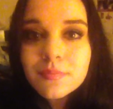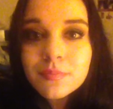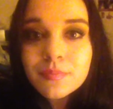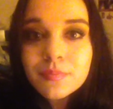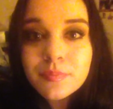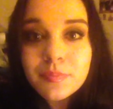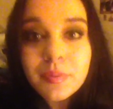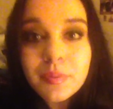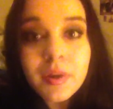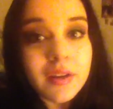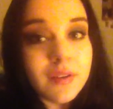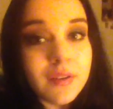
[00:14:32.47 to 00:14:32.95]

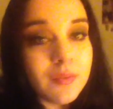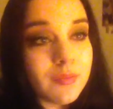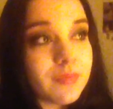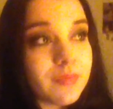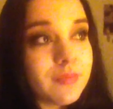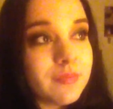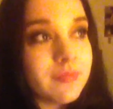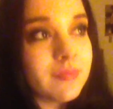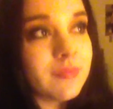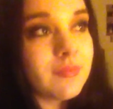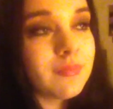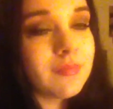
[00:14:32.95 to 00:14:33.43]
but
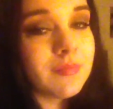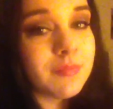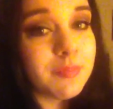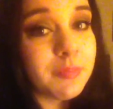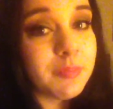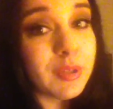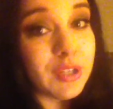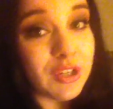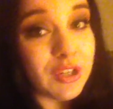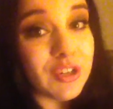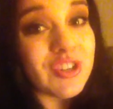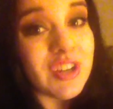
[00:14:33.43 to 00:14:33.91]

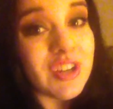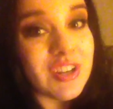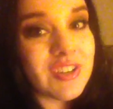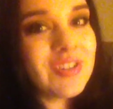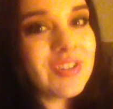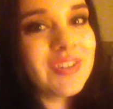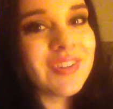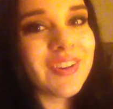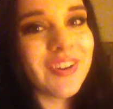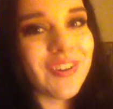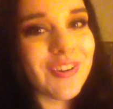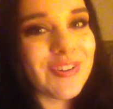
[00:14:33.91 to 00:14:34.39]
you're
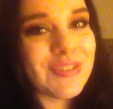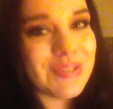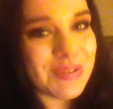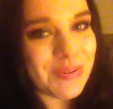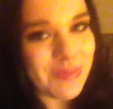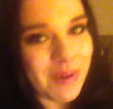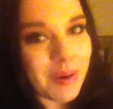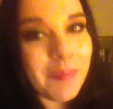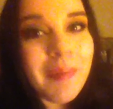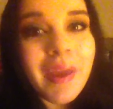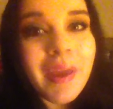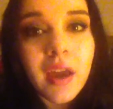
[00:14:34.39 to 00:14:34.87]
judging girls who
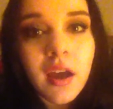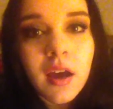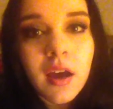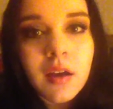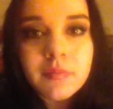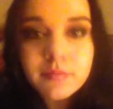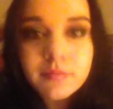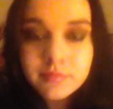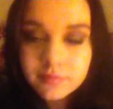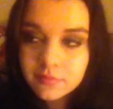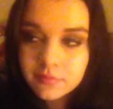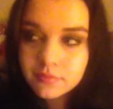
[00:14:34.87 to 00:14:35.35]
wear
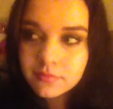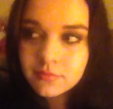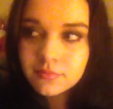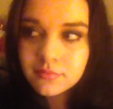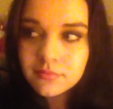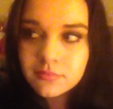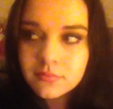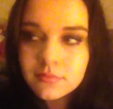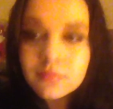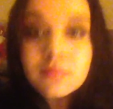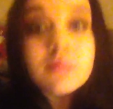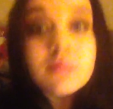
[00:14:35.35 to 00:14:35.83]
makeup.
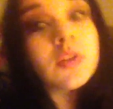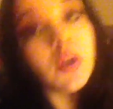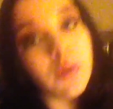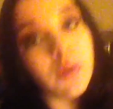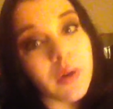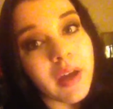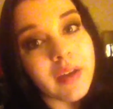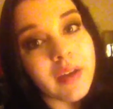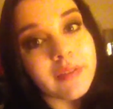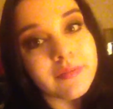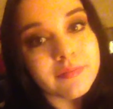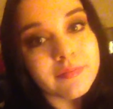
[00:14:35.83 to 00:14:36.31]

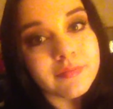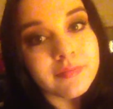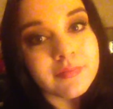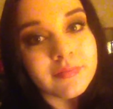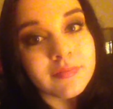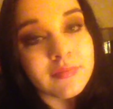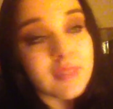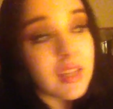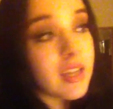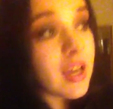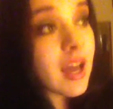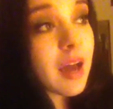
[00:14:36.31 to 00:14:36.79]
Okay.
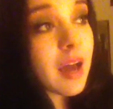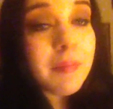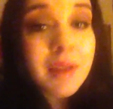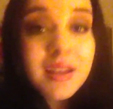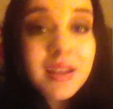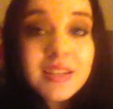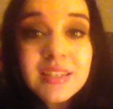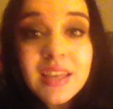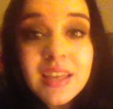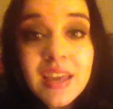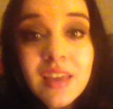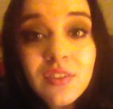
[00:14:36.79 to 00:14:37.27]
I'm
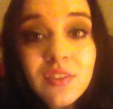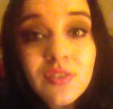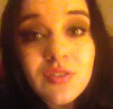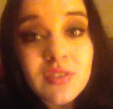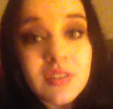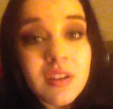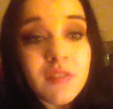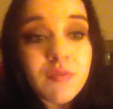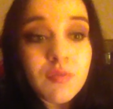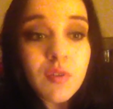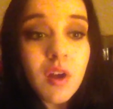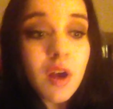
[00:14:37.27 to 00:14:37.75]
not saying there's
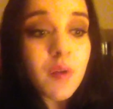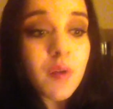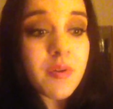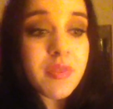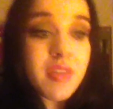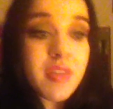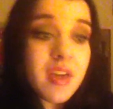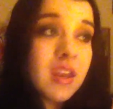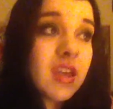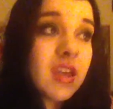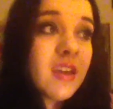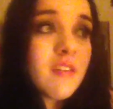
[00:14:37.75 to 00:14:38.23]
stuff wrong with
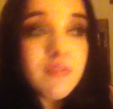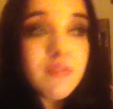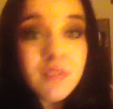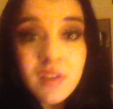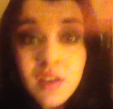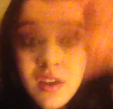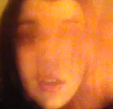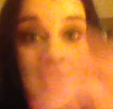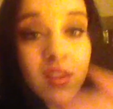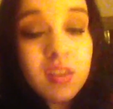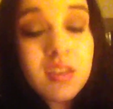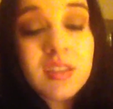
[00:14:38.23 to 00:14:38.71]
any of
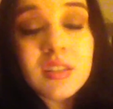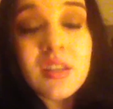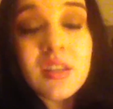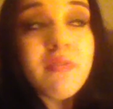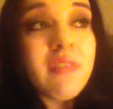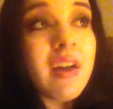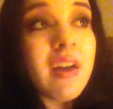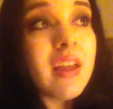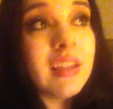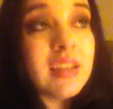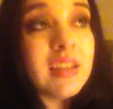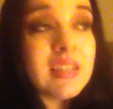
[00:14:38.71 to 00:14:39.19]
the stuff
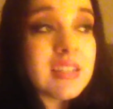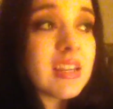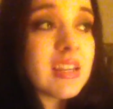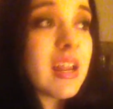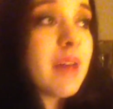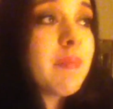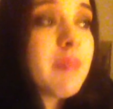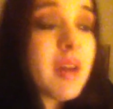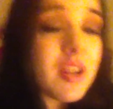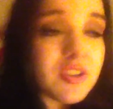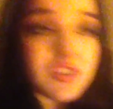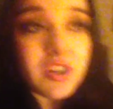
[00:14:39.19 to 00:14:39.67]
I listed.
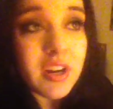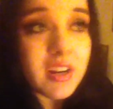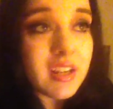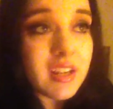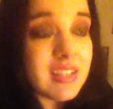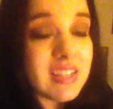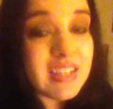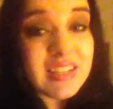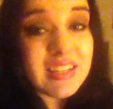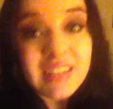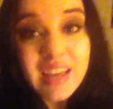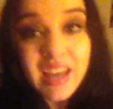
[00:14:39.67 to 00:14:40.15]
I'm not trying to
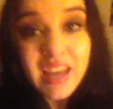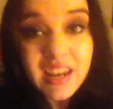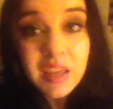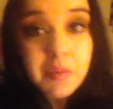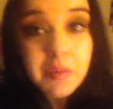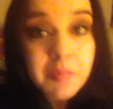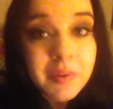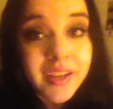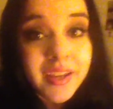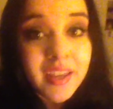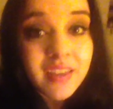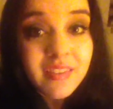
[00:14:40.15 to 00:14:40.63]
diss
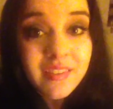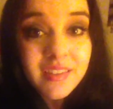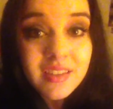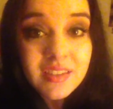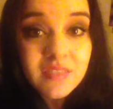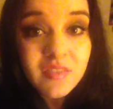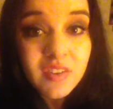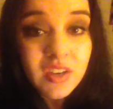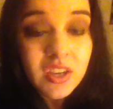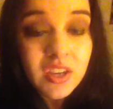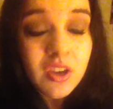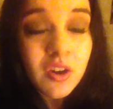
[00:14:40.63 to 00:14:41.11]
anybody in this
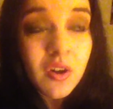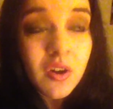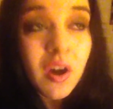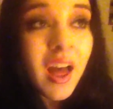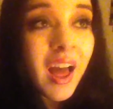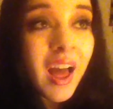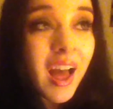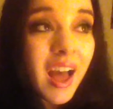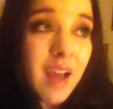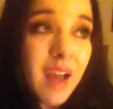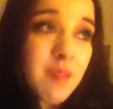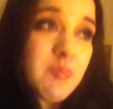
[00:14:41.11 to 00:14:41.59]
video.
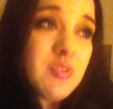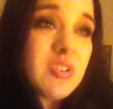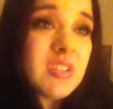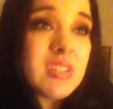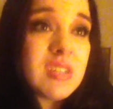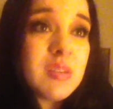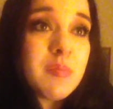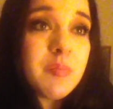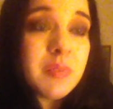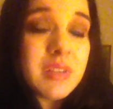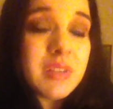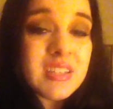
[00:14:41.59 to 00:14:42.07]
I'm just
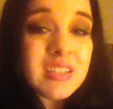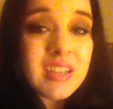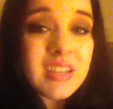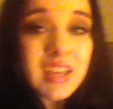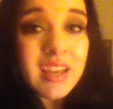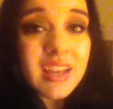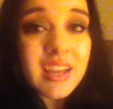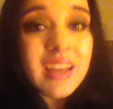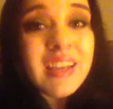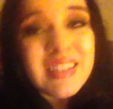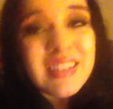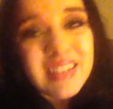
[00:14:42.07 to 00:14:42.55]
simply
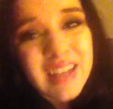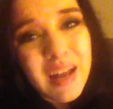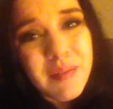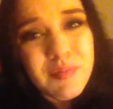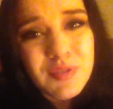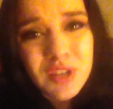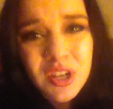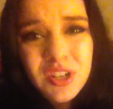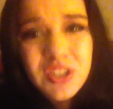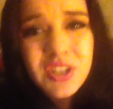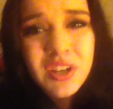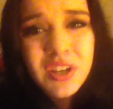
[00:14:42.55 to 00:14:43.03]
saying stop
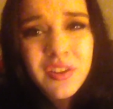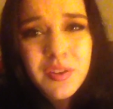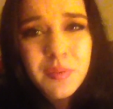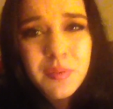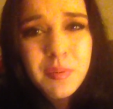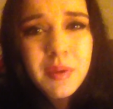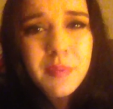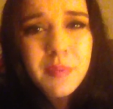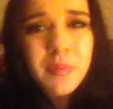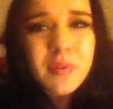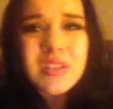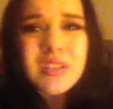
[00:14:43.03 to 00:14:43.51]
judging other
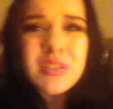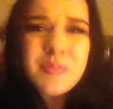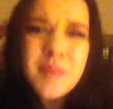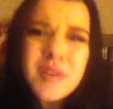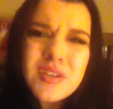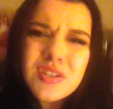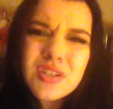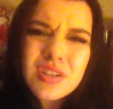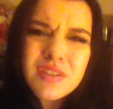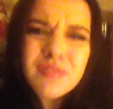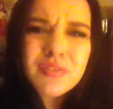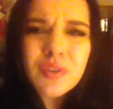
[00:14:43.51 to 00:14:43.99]
people,
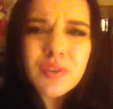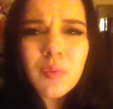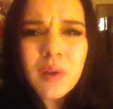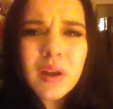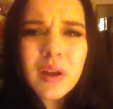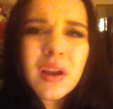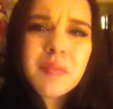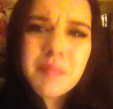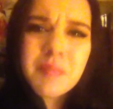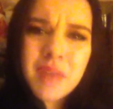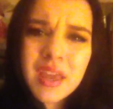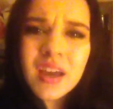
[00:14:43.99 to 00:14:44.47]
especially for
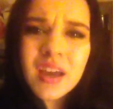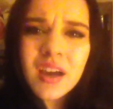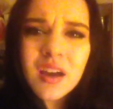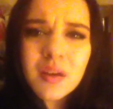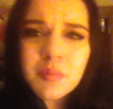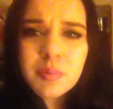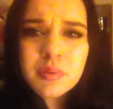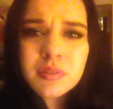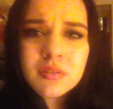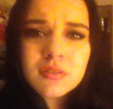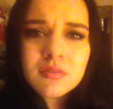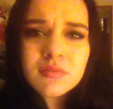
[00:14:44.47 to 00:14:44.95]
wearing
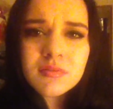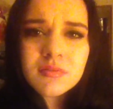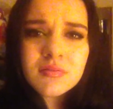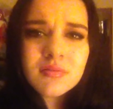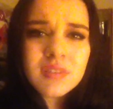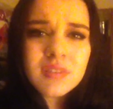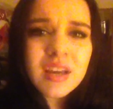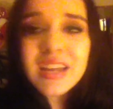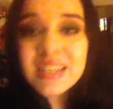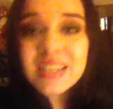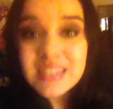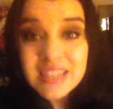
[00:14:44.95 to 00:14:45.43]
makeup.
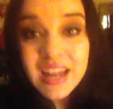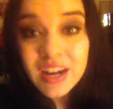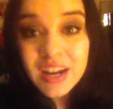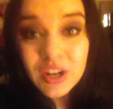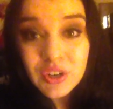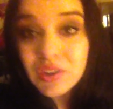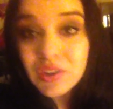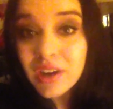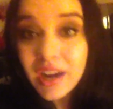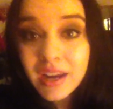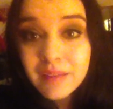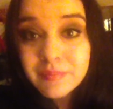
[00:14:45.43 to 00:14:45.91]
It's not a
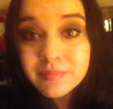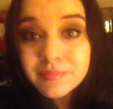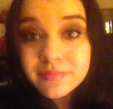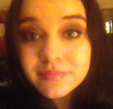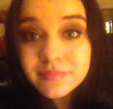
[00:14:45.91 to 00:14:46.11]
crime.